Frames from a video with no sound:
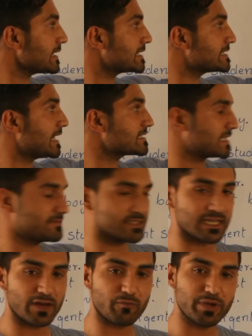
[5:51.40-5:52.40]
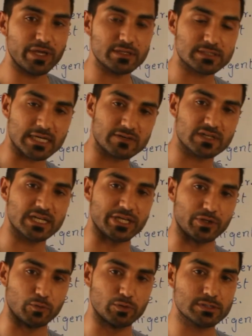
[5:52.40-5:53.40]
adjectives that we generally
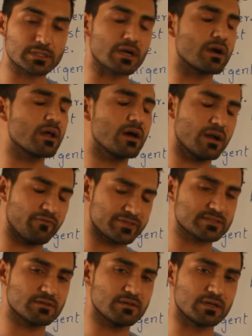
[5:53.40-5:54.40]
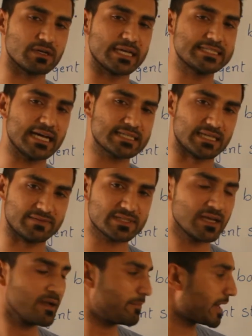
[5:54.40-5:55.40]
use. There are a lot of
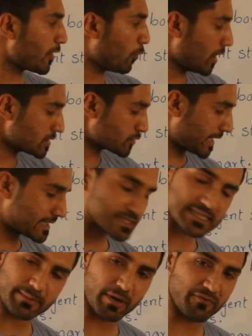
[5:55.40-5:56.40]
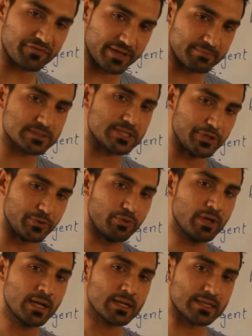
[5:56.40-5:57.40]
adjectives, but I want to add some of them to you
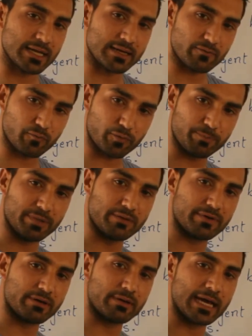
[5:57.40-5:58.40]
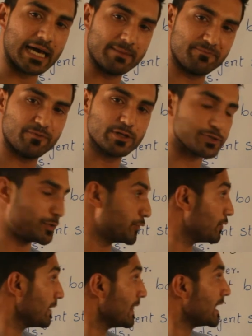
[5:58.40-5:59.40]
that would be very helpful to
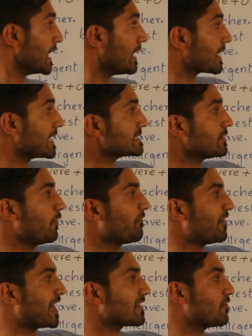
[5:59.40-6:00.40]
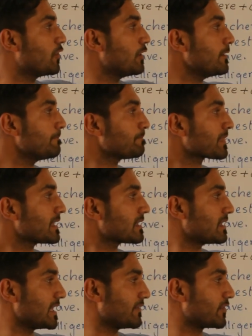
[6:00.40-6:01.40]
you. Okay, so faithful,
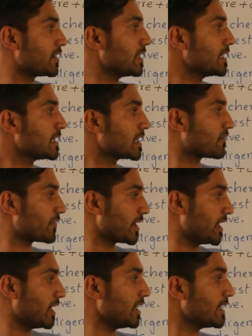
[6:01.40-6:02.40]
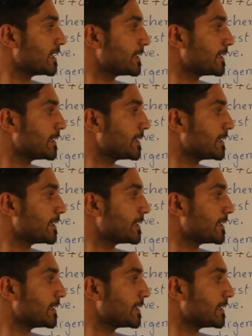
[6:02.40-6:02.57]
clever, greedy,